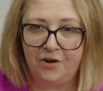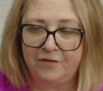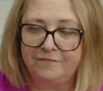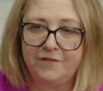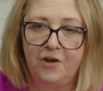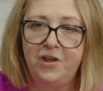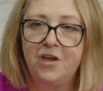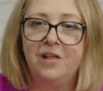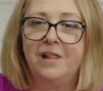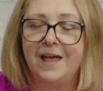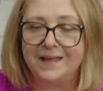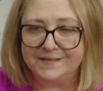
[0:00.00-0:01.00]
go to your
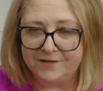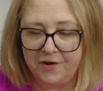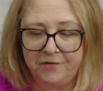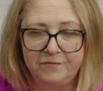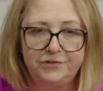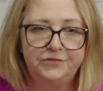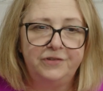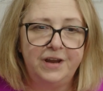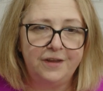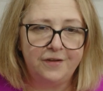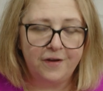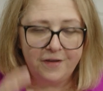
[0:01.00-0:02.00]
class, go to
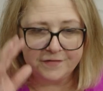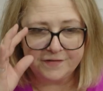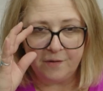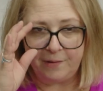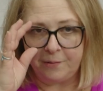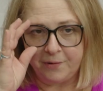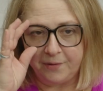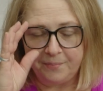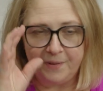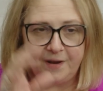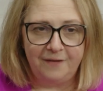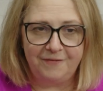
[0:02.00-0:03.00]
retreat, go to your sewing group,
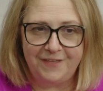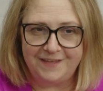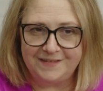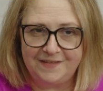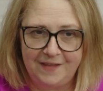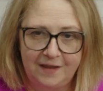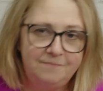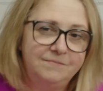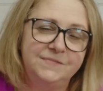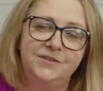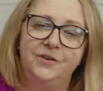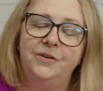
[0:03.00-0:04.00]
and everything's in there.
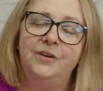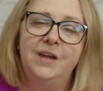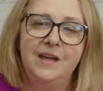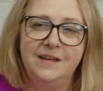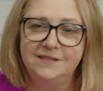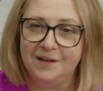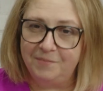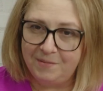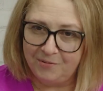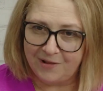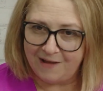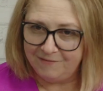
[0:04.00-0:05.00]
So some
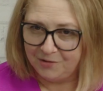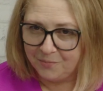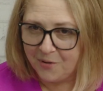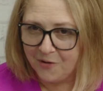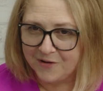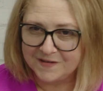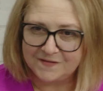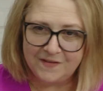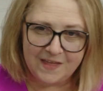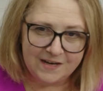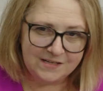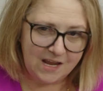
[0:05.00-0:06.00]
people have little pockets for
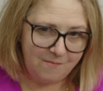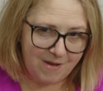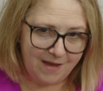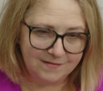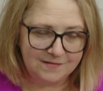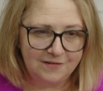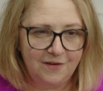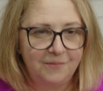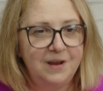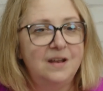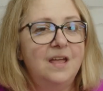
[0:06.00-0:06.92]
their tea bags to go in.